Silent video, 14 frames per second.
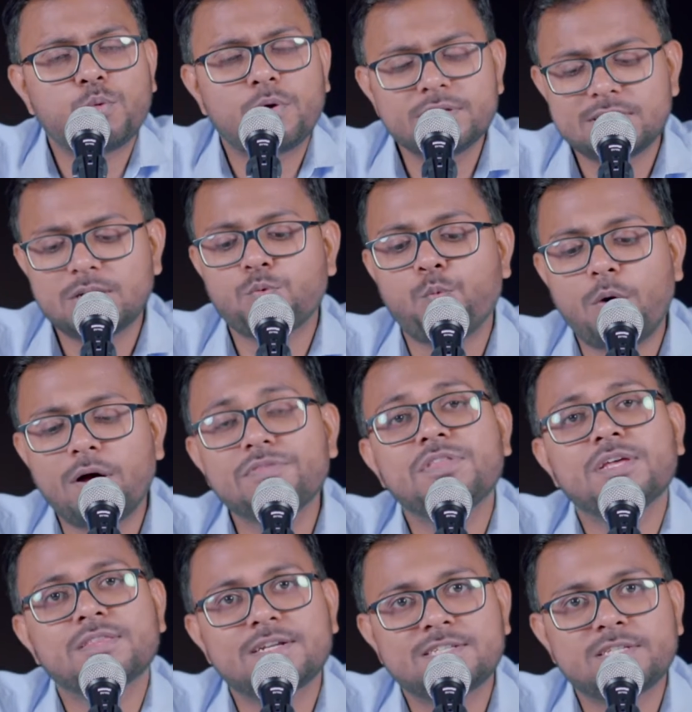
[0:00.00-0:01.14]
What is that one
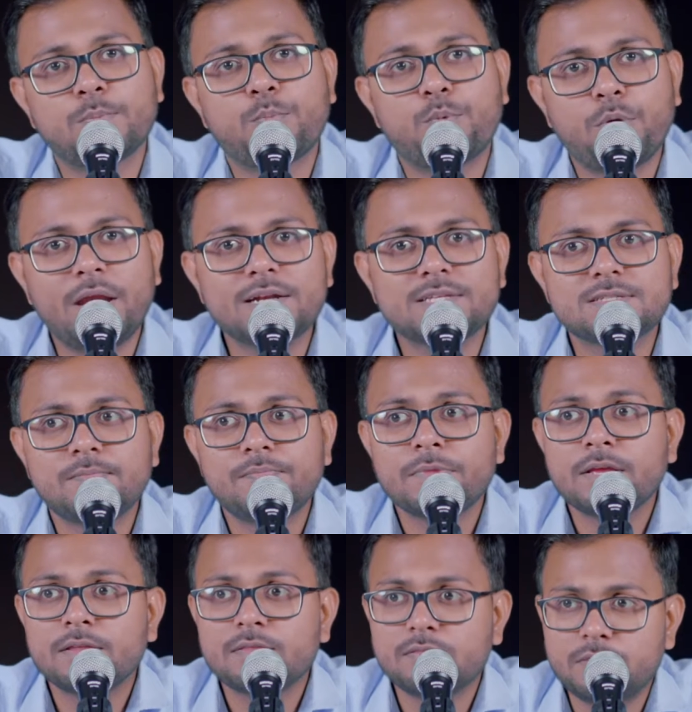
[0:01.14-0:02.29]
thing that separates
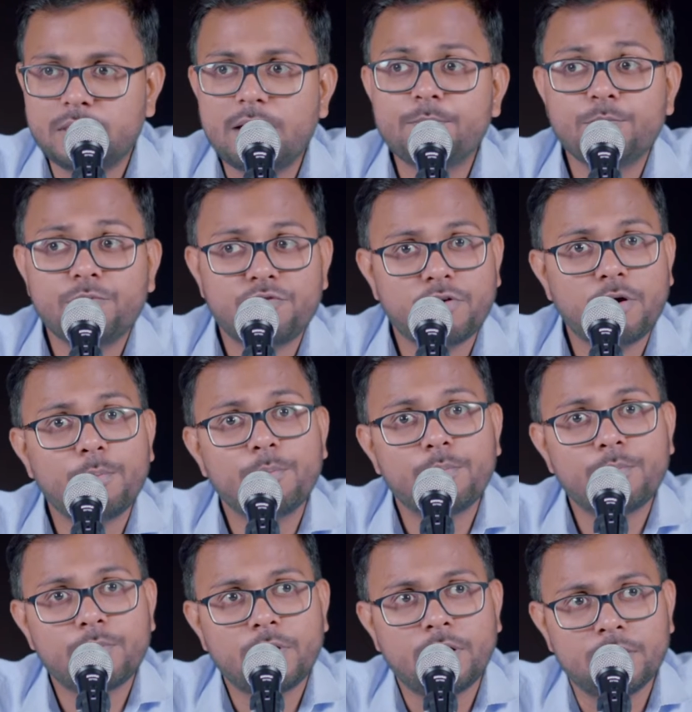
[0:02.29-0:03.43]
them from
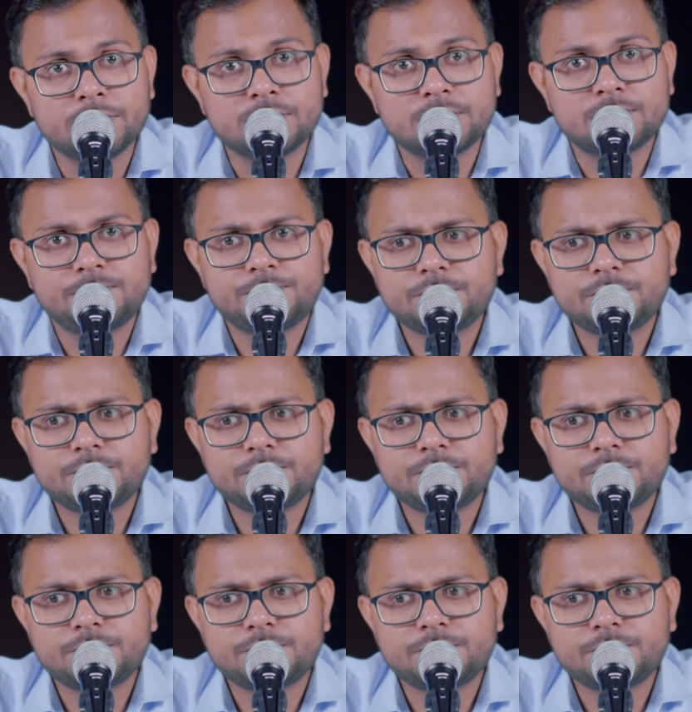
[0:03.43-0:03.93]
us?